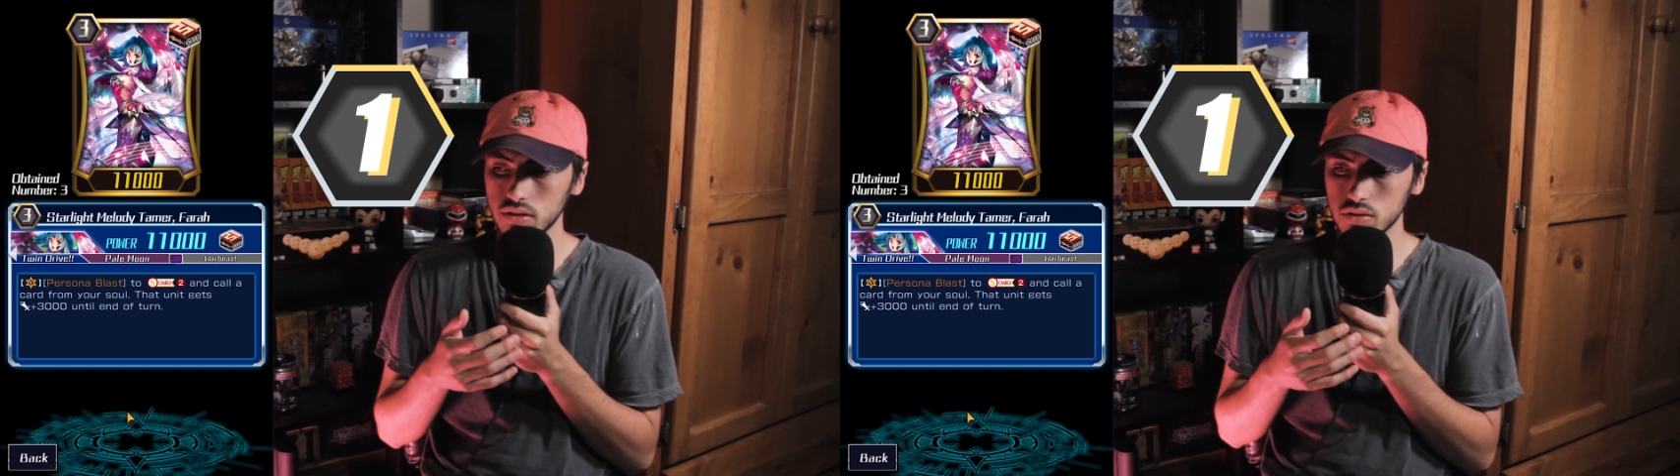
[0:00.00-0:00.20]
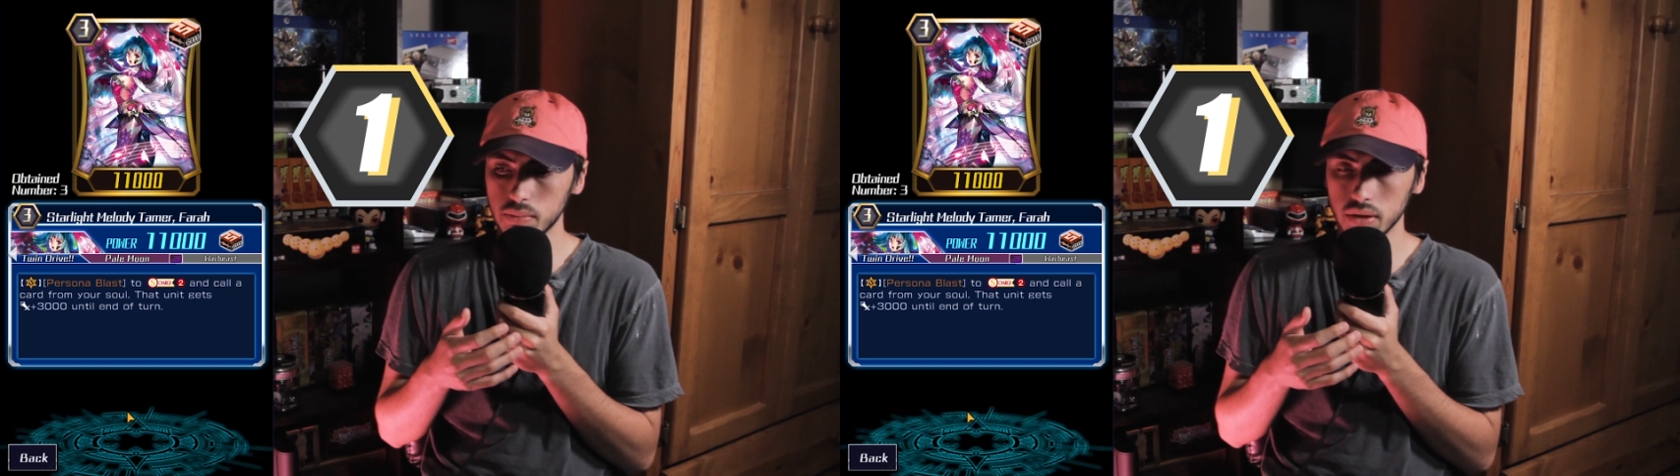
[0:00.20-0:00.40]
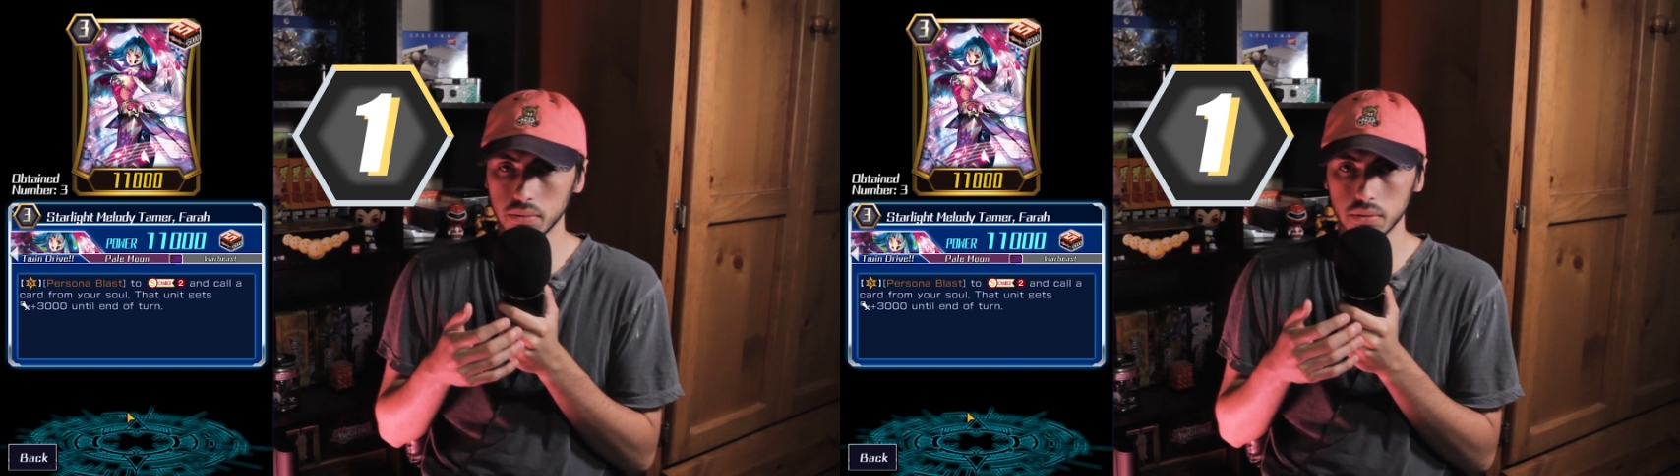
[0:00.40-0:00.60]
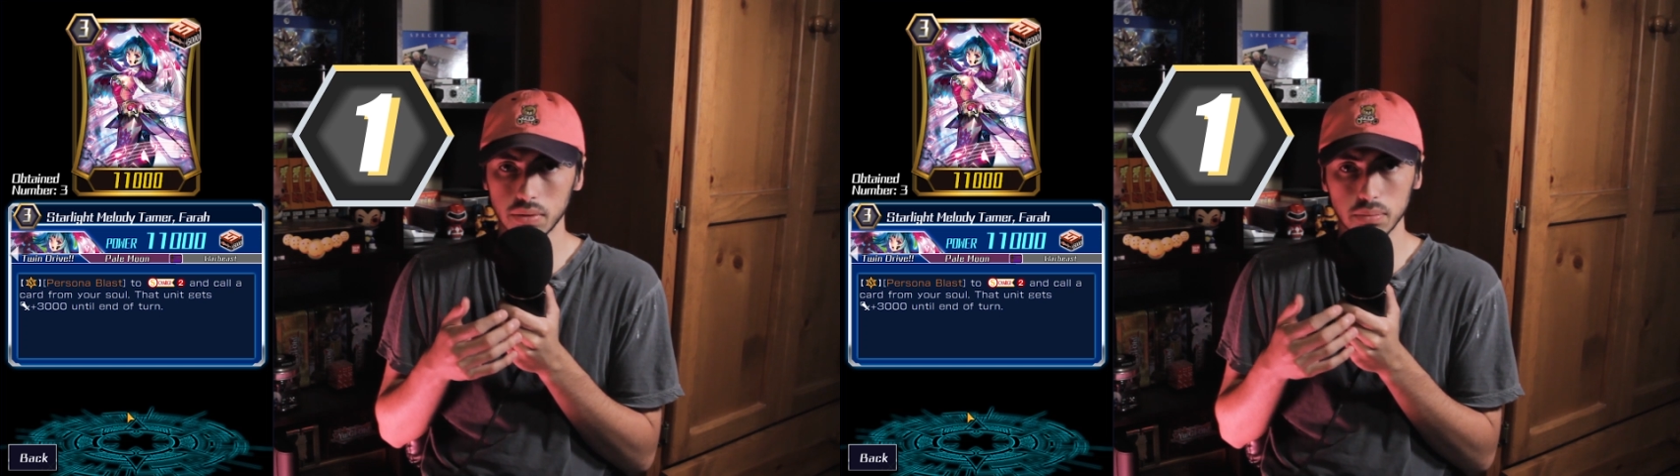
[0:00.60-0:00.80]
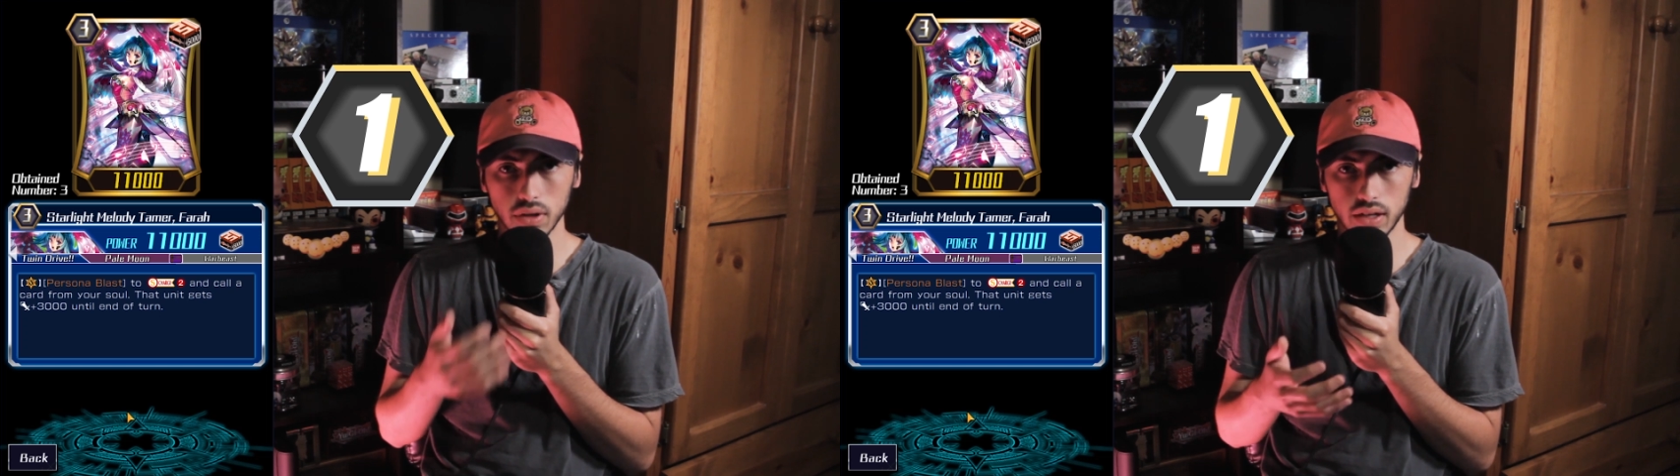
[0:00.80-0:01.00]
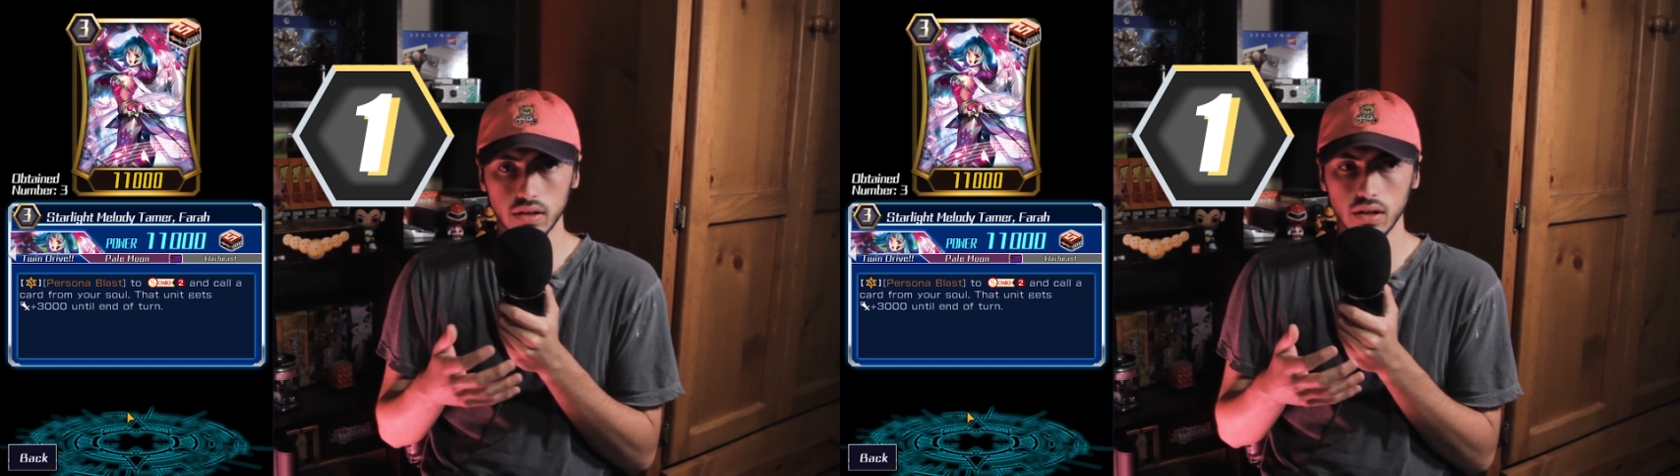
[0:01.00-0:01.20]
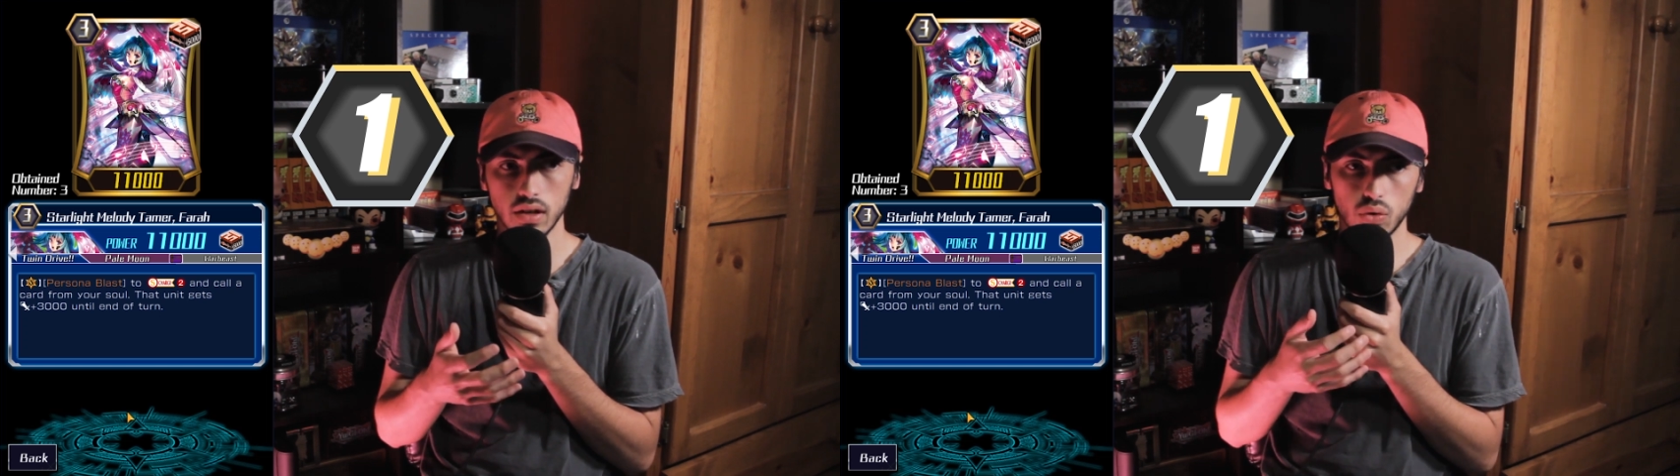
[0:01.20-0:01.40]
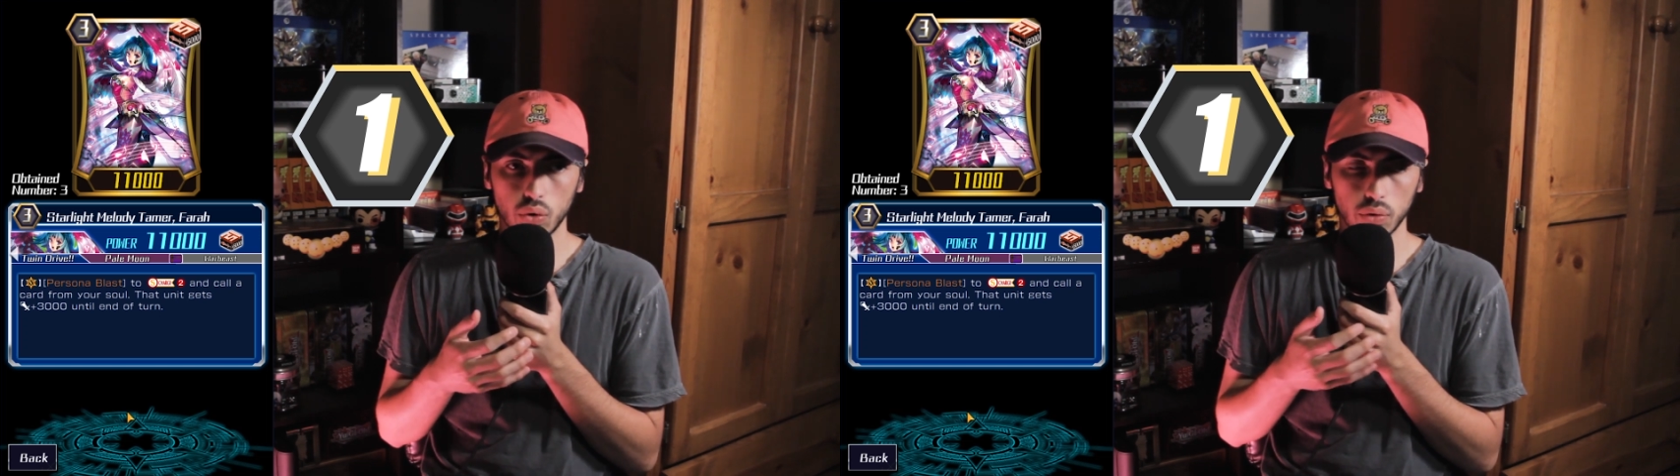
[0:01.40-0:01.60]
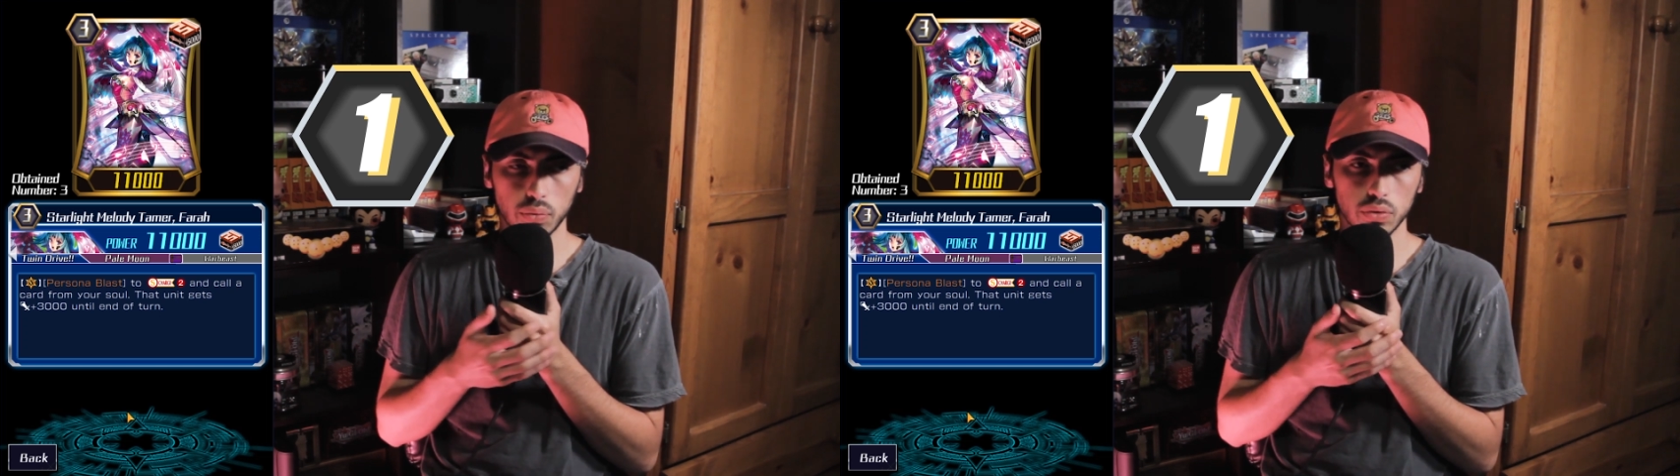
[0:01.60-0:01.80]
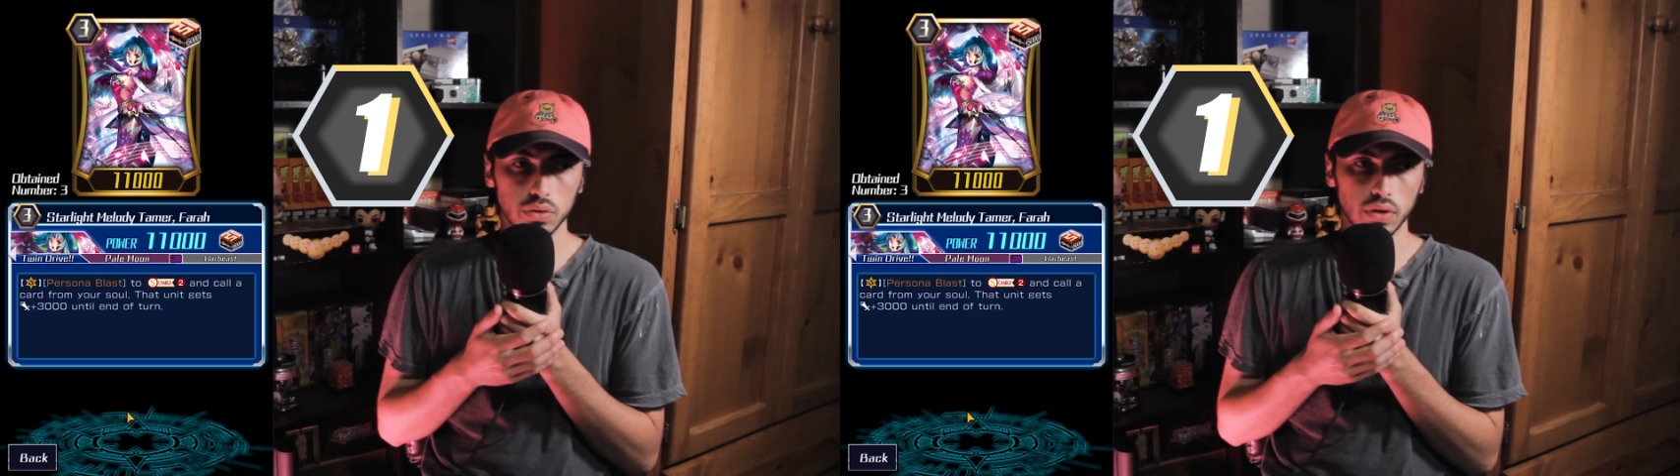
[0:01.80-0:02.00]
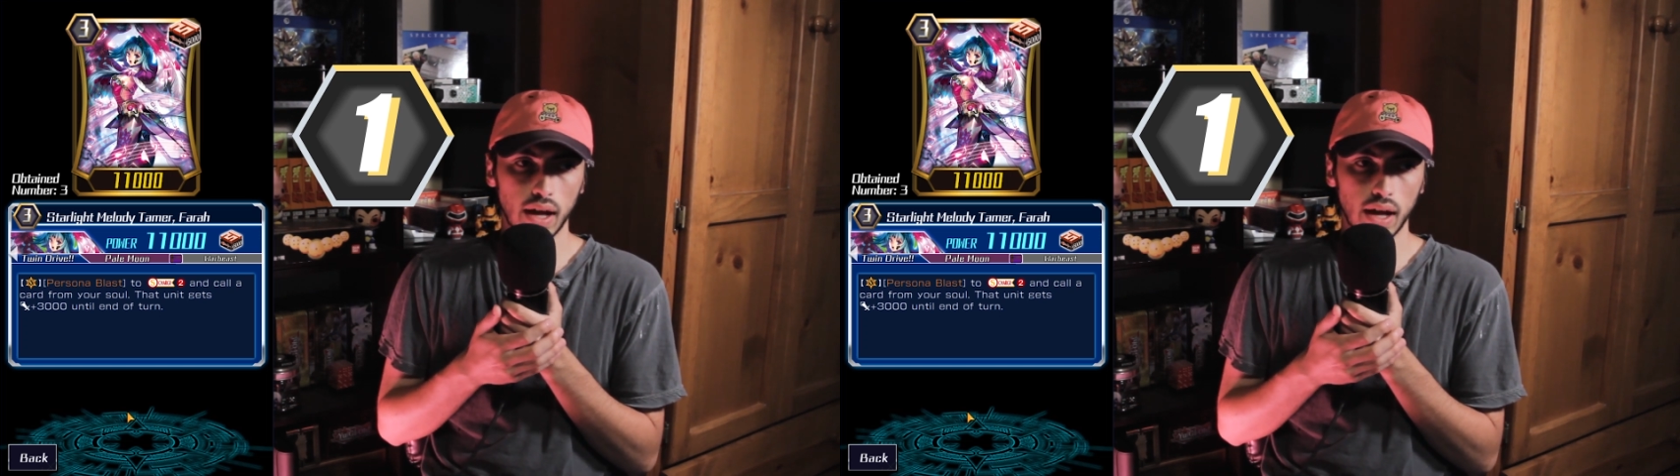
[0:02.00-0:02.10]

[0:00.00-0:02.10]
to be able to be played or will